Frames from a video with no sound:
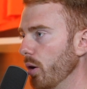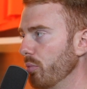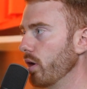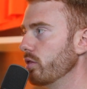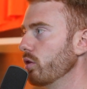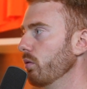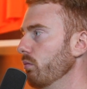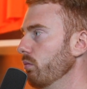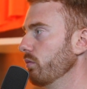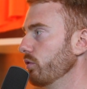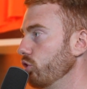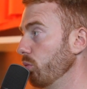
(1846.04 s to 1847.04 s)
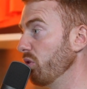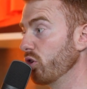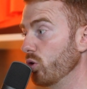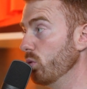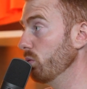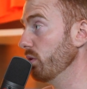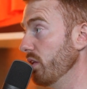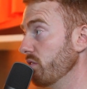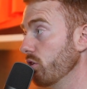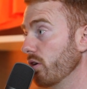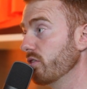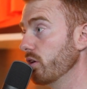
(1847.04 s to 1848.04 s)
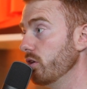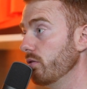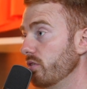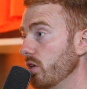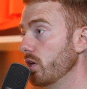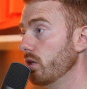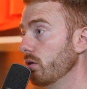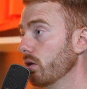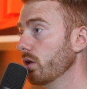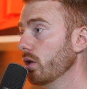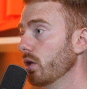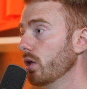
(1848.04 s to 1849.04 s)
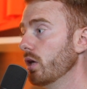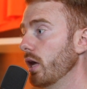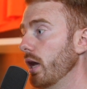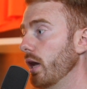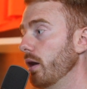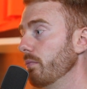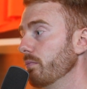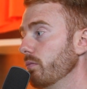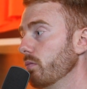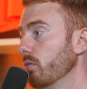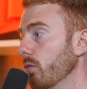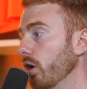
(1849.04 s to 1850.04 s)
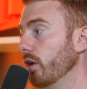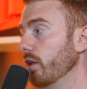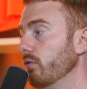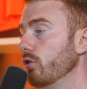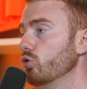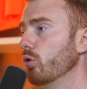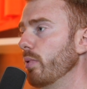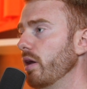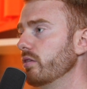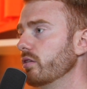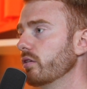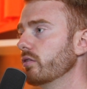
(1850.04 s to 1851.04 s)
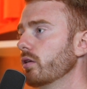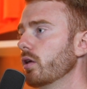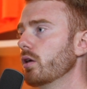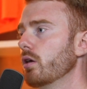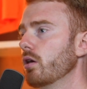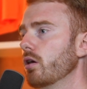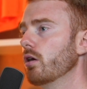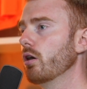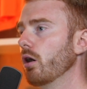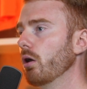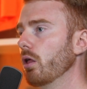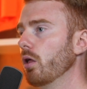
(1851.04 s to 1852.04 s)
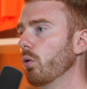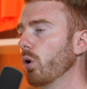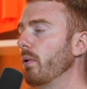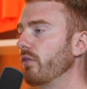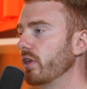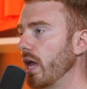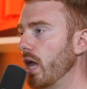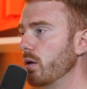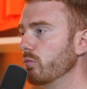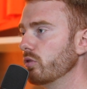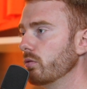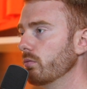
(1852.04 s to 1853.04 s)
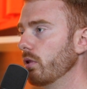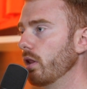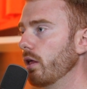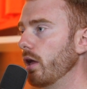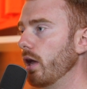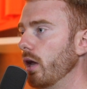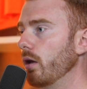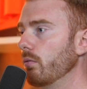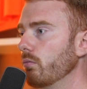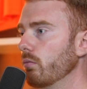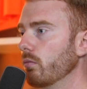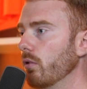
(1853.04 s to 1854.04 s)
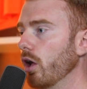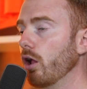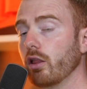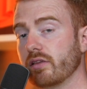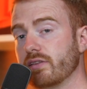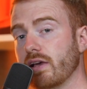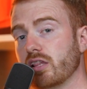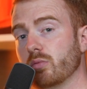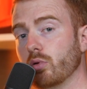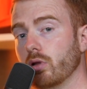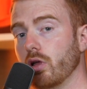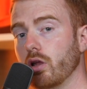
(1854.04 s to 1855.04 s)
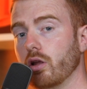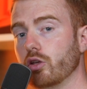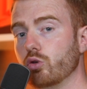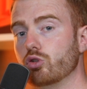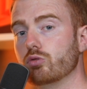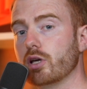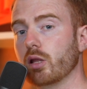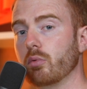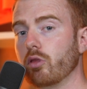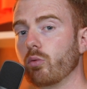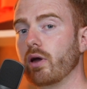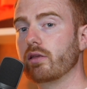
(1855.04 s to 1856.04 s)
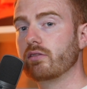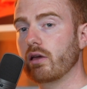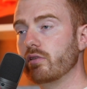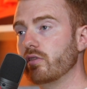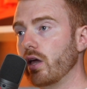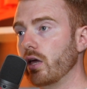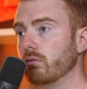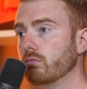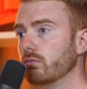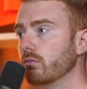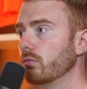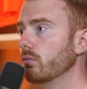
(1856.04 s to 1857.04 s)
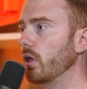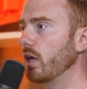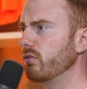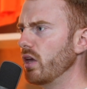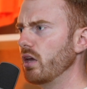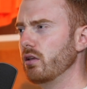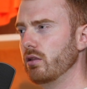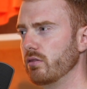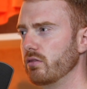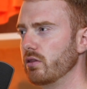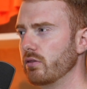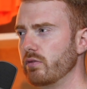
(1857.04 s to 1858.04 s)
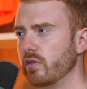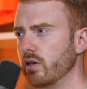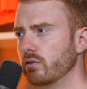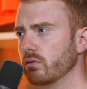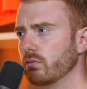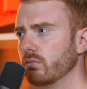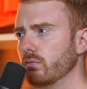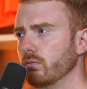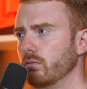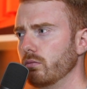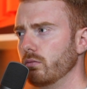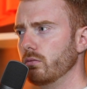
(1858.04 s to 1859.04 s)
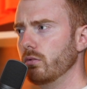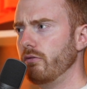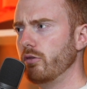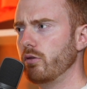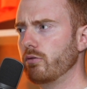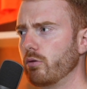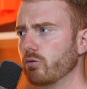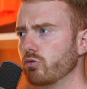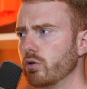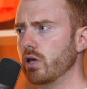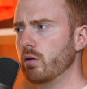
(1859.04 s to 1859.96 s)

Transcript: operate them, some of the cool insights that you've seen on an individual basis. What about the games? All accessible on our YouTube channel, by the way. 10v10, 8v8, and 6v6. If there's 3